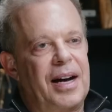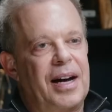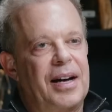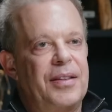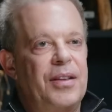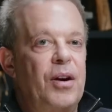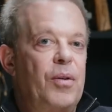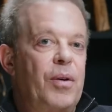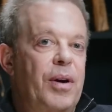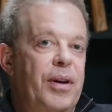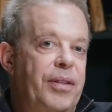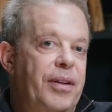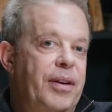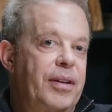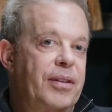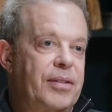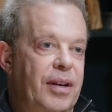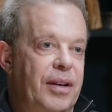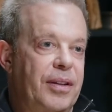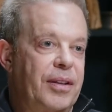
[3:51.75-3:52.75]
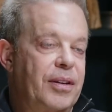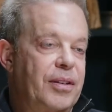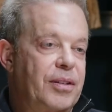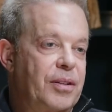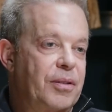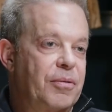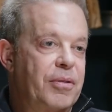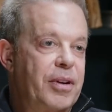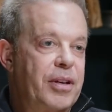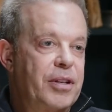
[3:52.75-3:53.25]
Uh, no, I think it's I think
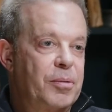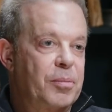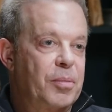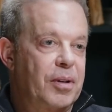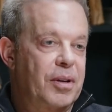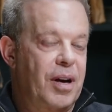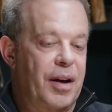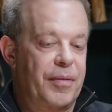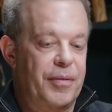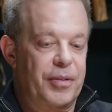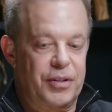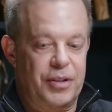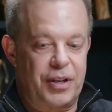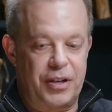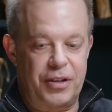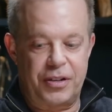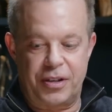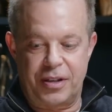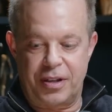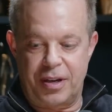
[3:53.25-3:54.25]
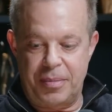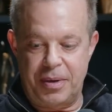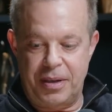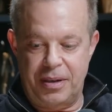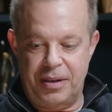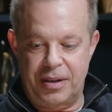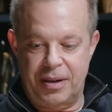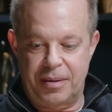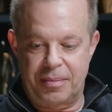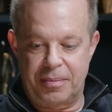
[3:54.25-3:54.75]
it's a reasonable conversation. Yeah. I
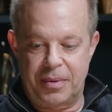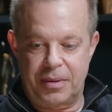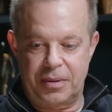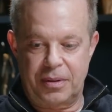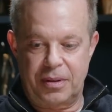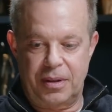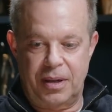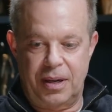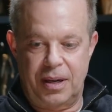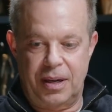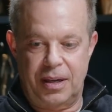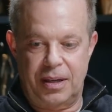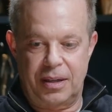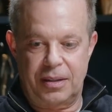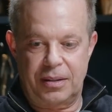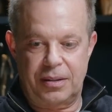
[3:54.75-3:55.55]
mean, um, uh,